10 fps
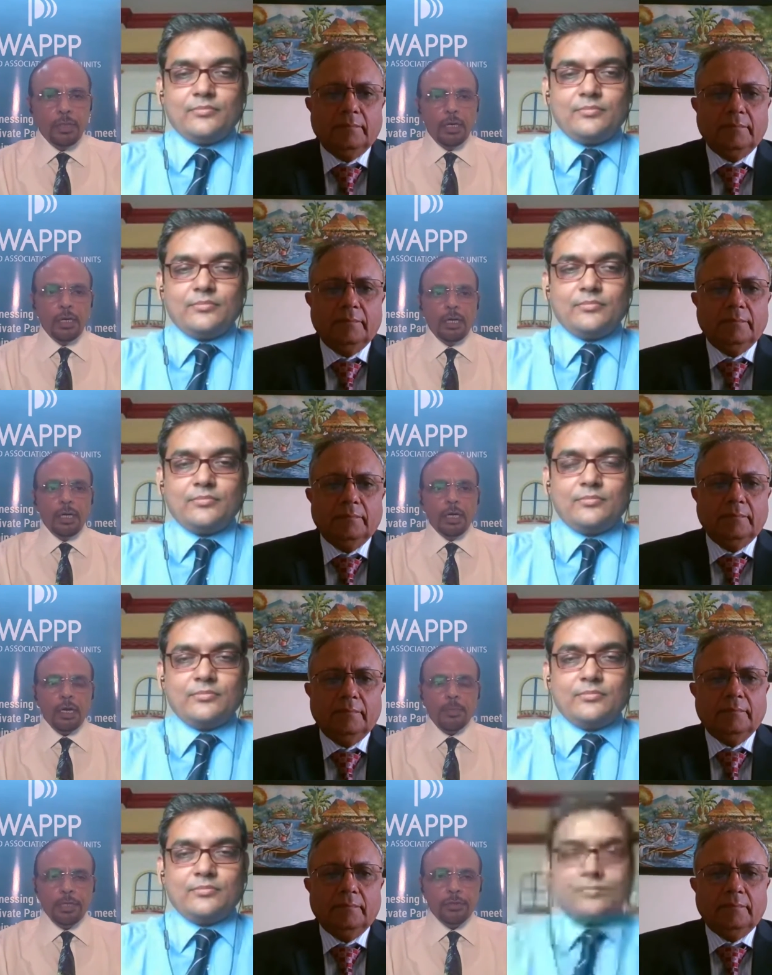Speaker 1: uh,
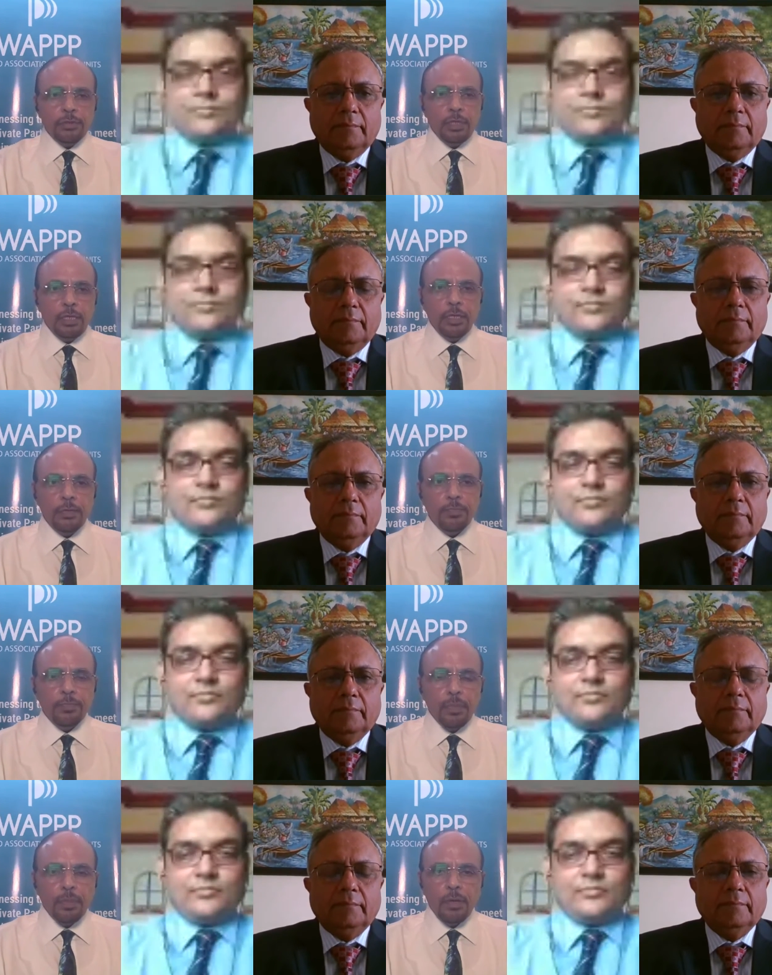coming to the
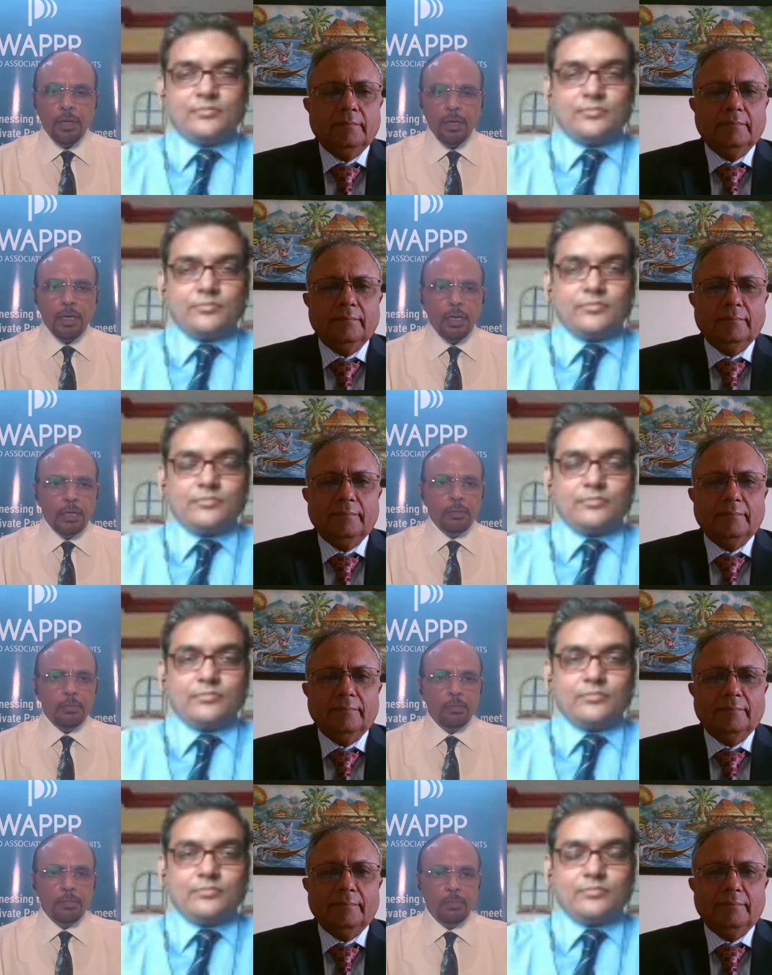uh,
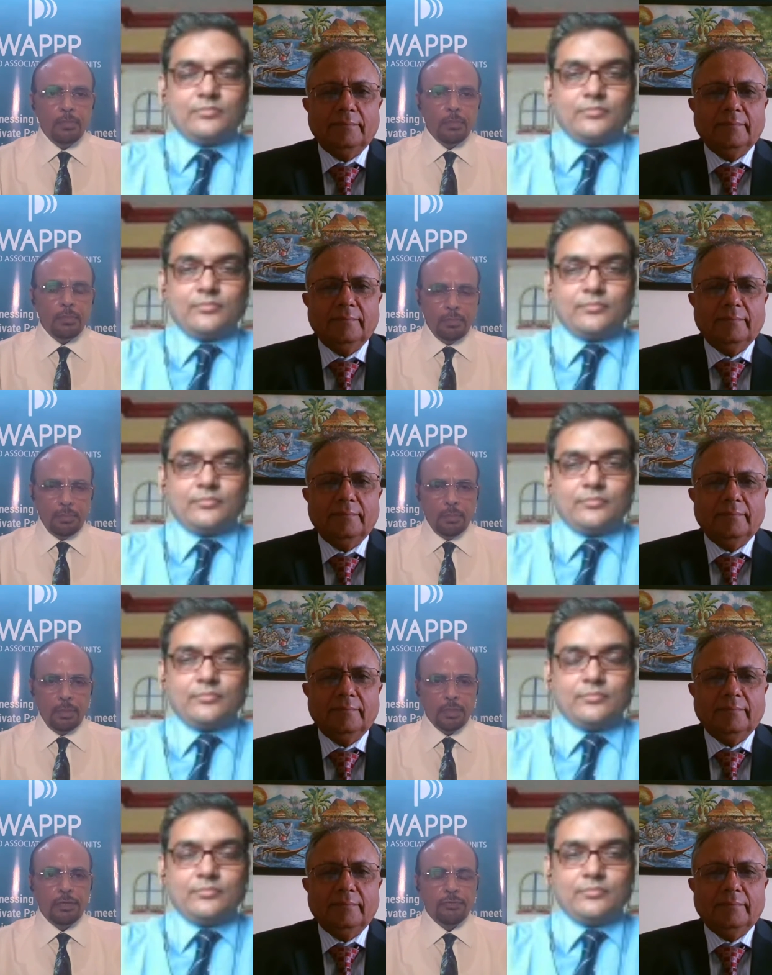
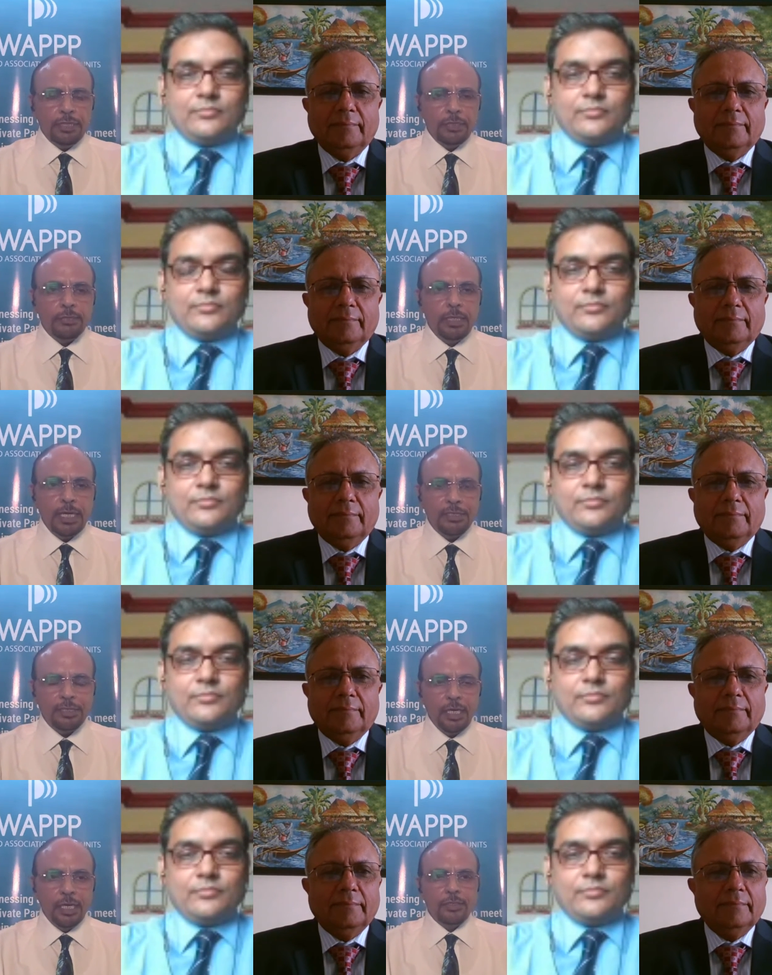investment as
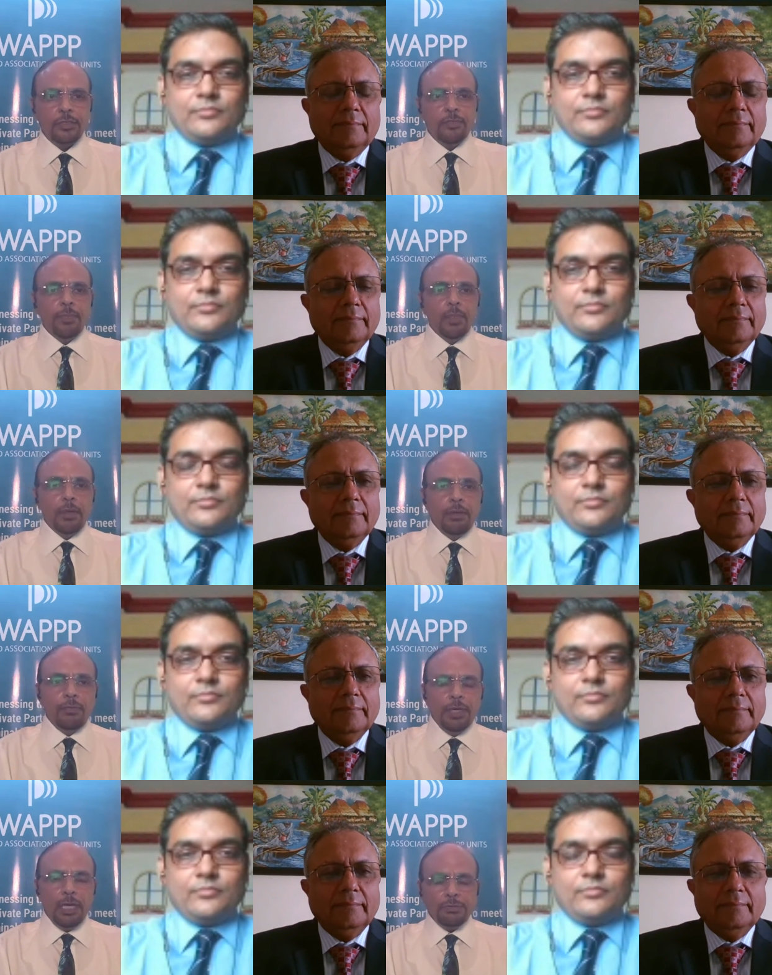such
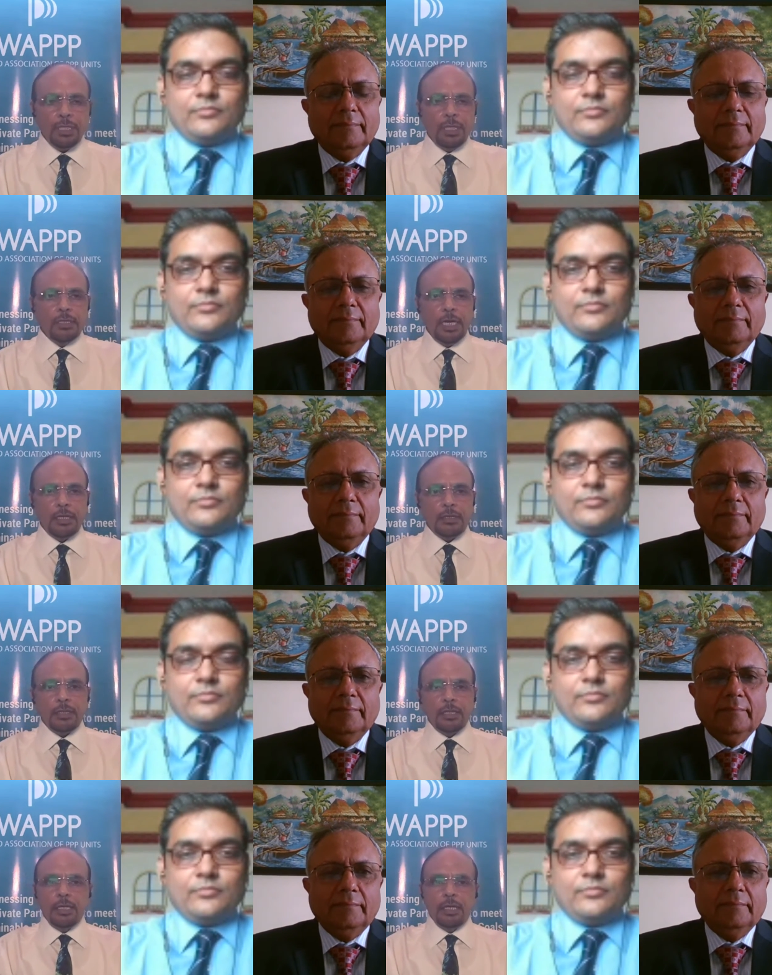we have seen that
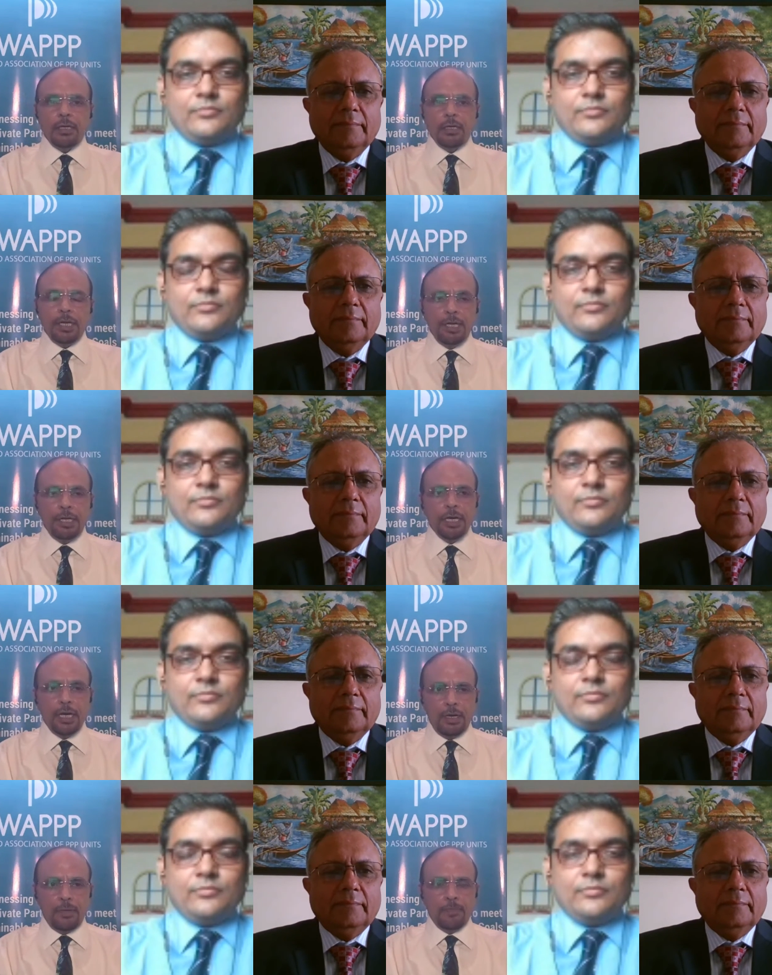
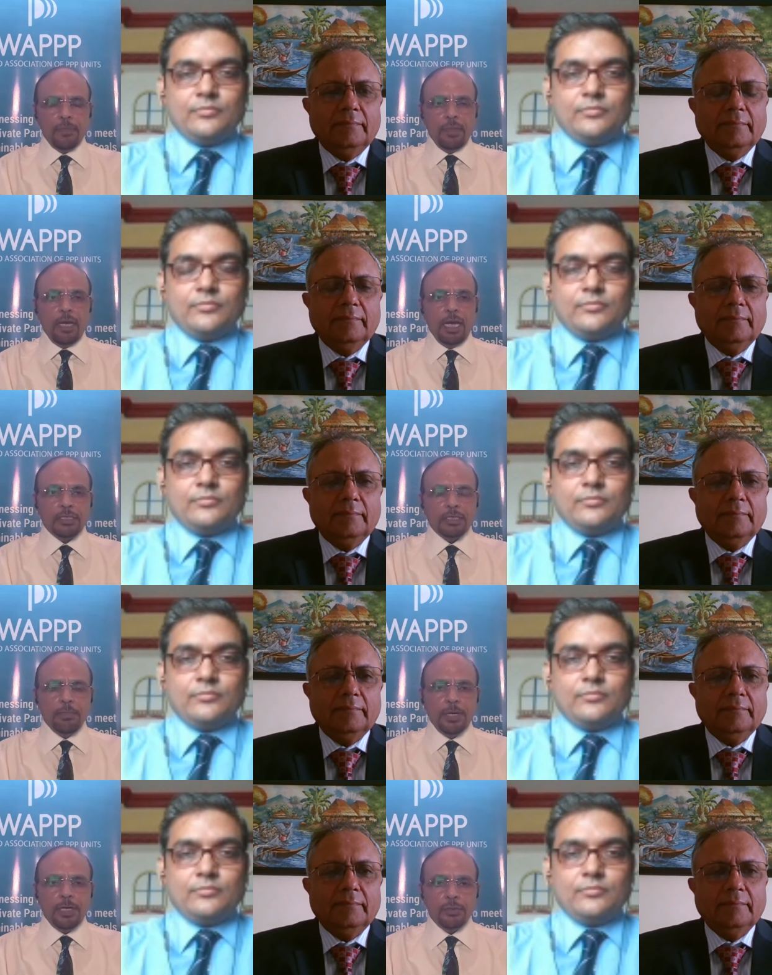india as
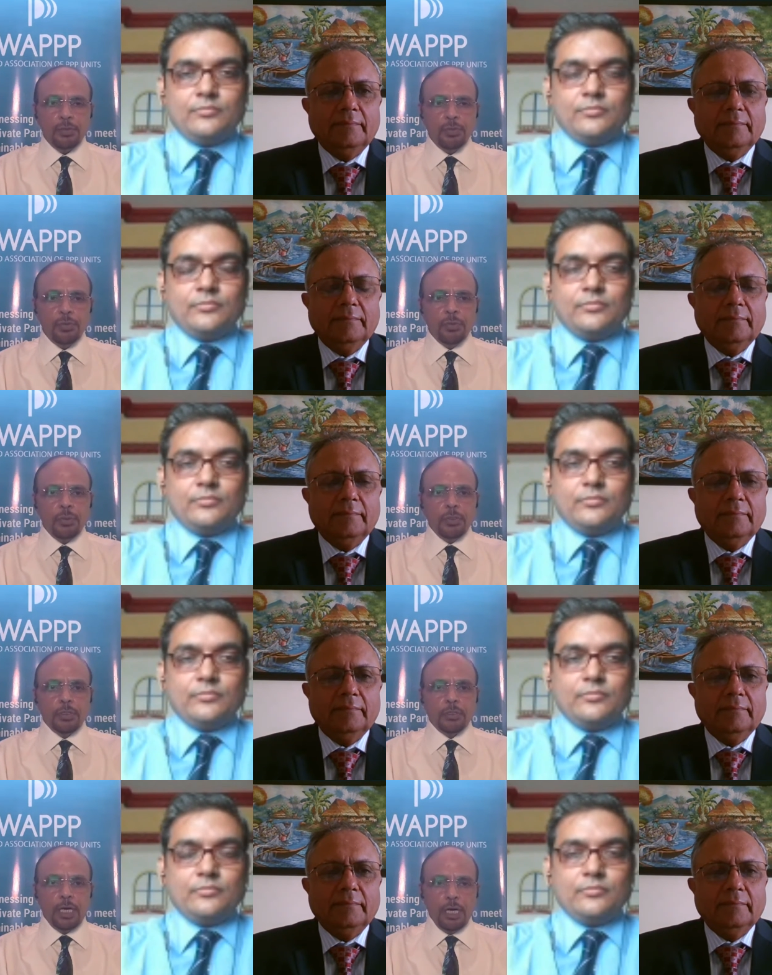compared to
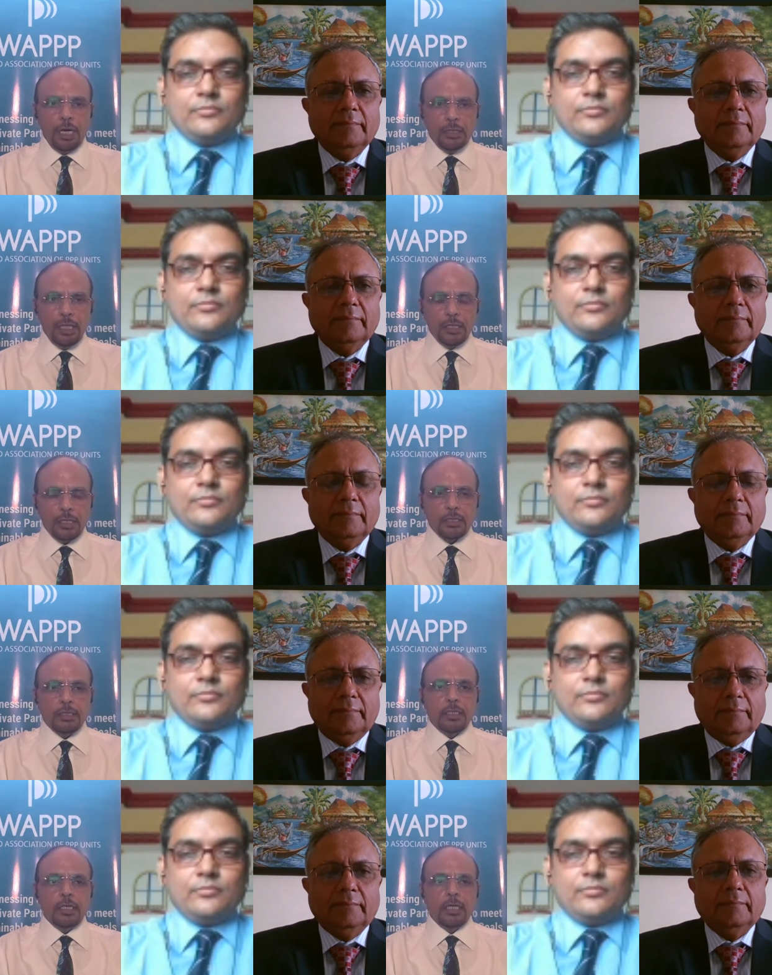the other
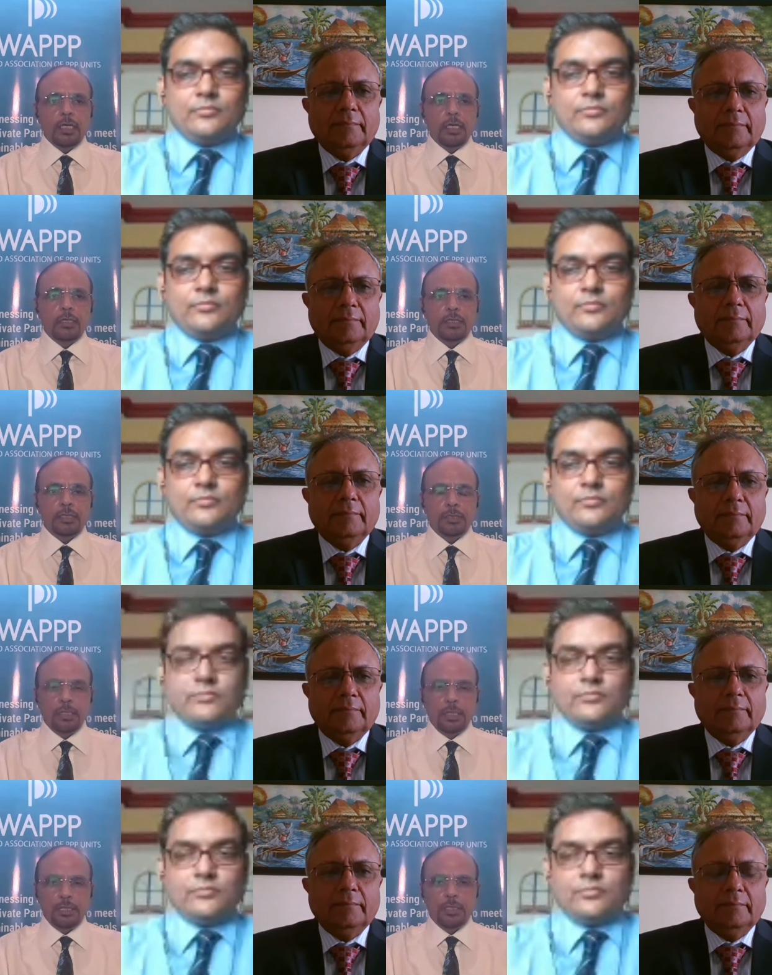
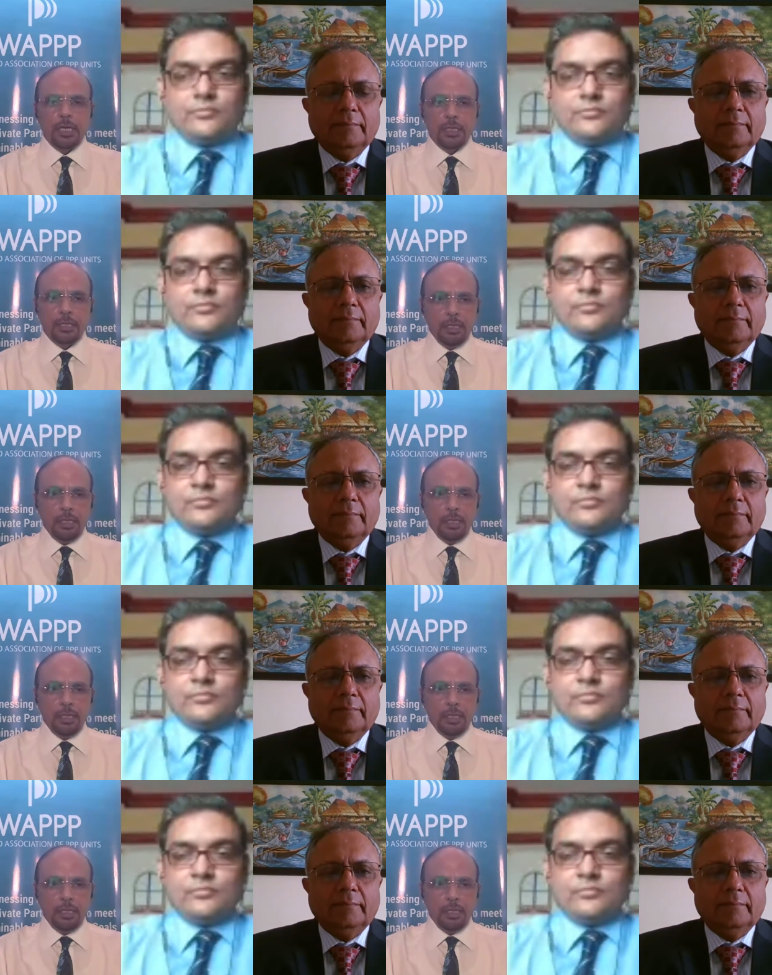regional